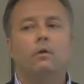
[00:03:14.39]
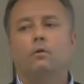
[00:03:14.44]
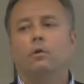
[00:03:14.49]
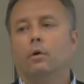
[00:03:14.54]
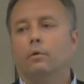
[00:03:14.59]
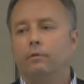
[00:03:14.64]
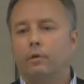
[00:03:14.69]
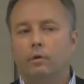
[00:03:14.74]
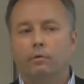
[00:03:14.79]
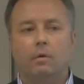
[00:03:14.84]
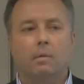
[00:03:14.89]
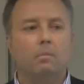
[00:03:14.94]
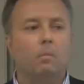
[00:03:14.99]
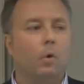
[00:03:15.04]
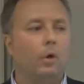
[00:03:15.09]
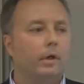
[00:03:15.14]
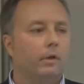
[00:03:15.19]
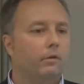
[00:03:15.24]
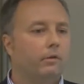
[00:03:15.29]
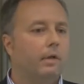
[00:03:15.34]
So if you're from
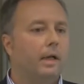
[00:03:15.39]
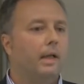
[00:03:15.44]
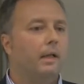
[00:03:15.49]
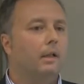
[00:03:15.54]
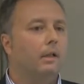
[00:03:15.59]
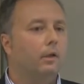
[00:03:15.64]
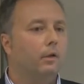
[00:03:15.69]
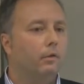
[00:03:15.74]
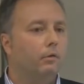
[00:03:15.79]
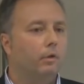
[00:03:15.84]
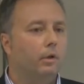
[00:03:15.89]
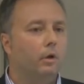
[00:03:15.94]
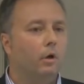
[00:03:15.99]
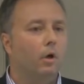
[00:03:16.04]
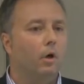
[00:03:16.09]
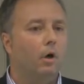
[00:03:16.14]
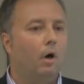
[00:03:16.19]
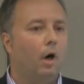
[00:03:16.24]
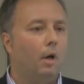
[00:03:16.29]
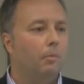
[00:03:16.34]
Morgan Stanley using
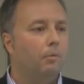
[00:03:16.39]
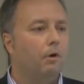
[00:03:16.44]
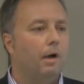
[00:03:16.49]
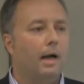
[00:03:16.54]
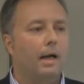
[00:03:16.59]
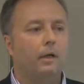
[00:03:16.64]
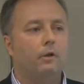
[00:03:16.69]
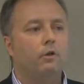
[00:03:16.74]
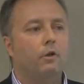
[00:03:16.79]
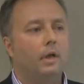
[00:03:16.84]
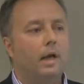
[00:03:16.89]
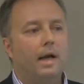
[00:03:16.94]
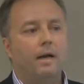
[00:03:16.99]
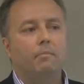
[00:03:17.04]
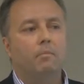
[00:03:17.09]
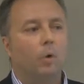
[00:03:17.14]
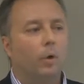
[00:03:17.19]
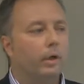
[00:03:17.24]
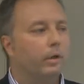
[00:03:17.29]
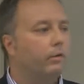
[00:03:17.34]
your, our product, you'd
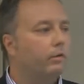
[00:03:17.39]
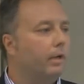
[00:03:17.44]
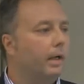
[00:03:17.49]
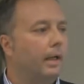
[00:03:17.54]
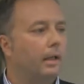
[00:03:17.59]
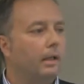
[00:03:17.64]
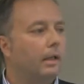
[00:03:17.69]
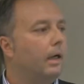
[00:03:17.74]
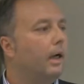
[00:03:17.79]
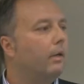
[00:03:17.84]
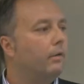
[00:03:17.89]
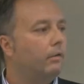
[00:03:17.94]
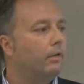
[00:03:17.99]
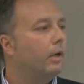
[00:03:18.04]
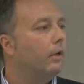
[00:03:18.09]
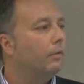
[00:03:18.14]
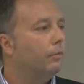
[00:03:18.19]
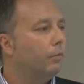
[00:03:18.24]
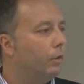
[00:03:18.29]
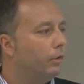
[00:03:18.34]
have
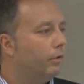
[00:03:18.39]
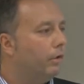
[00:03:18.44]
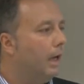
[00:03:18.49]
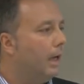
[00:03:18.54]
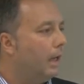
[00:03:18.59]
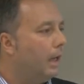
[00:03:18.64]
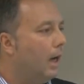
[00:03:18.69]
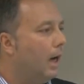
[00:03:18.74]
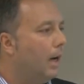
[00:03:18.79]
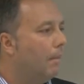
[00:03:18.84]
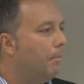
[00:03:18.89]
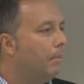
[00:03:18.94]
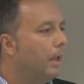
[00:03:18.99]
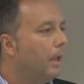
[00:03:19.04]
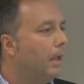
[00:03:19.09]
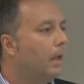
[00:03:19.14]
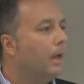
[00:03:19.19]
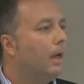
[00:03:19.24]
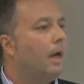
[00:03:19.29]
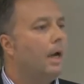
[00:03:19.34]
morganstanley.salesforce.com.
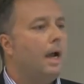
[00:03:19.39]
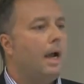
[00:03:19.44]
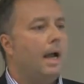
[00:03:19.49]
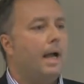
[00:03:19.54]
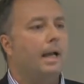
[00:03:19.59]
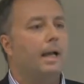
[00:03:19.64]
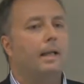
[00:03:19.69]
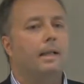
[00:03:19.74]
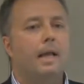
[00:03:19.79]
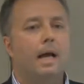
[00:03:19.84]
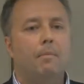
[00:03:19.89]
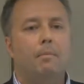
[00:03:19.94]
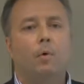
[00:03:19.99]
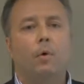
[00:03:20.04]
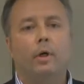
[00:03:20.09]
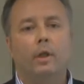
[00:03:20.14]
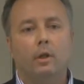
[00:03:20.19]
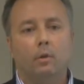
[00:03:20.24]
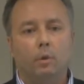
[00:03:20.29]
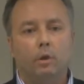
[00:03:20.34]
And at that
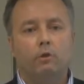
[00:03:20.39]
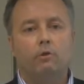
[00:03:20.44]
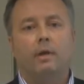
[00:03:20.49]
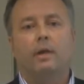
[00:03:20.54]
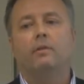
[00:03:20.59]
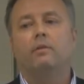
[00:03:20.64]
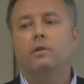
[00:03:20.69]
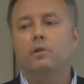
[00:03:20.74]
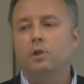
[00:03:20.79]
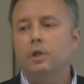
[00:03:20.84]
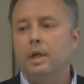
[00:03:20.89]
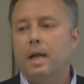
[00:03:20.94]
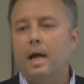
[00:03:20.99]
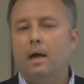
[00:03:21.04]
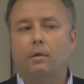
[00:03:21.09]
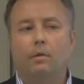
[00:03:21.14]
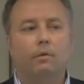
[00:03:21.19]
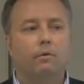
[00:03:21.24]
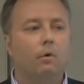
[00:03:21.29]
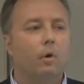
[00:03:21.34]
point, you would transition
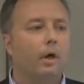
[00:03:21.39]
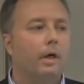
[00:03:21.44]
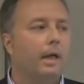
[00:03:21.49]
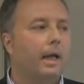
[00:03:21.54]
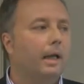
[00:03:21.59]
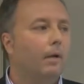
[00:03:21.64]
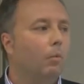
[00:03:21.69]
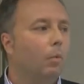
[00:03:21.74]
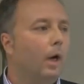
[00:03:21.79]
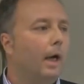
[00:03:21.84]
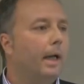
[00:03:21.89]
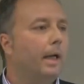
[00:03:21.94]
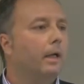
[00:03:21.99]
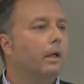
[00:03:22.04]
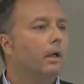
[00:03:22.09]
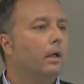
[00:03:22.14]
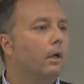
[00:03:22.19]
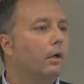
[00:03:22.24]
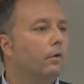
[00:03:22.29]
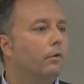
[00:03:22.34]
out through our gateway
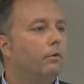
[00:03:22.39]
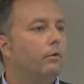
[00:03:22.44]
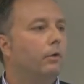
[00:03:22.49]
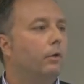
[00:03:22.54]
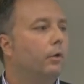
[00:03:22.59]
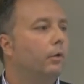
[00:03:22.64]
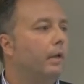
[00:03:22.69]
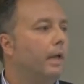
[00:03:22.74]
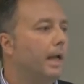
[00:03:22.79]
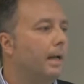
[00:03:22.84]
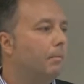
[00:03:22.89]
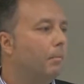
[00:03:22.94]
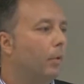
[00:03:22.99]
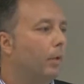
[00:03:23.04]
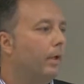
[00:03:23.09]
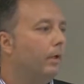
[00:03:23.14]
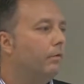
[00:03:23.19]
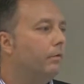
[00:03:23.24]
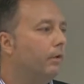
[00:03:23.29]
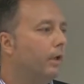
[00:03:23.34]
to the
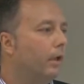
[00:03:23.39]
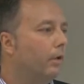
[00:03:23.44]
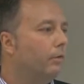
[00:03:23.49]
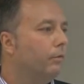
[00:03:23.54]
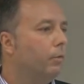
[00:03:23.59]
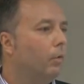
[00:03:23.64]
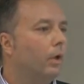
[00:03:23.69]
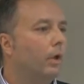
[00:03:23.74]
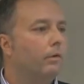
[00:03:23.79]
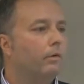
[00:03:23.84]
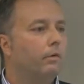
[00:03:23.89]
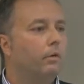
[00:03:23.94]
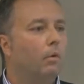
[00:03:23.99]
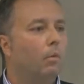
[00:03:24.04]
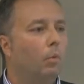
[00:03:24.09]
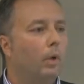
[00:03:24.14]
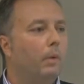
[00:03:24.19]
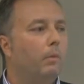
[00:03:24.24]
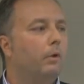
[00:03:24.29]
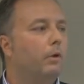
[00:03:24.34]
endpoint of Salesforce.
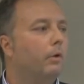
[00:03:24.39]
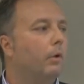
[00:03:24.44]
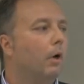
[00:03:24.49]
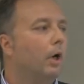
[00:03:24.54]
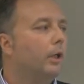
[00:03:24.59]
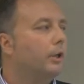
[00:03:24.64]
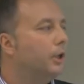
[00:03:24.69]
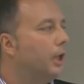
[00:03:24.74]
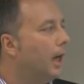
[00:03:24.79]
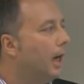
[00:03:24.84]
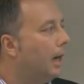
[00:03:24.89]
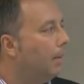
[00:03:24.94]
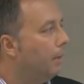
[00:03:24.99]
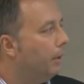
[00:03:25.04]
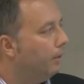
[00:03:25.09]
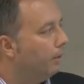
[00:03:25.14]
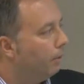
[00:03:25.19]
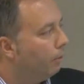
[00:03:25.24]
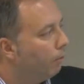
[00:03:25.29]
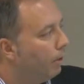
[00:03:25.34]
We would do our job
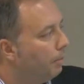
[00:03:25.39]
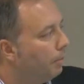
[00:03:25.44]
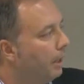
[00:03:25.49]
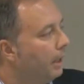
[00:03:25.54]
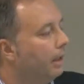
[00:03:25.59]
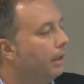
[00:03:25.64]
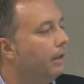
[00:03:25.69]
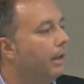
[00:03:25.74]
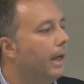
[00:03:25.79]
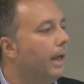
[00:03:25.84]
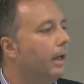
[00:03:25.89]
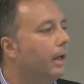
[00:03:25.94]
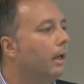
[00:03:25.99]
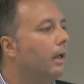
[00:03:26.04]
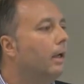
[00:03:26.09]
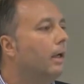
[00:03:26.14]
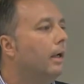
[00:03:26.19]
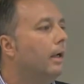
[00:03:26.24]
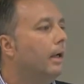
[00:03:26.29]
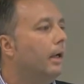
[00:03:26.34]
as encrypting the data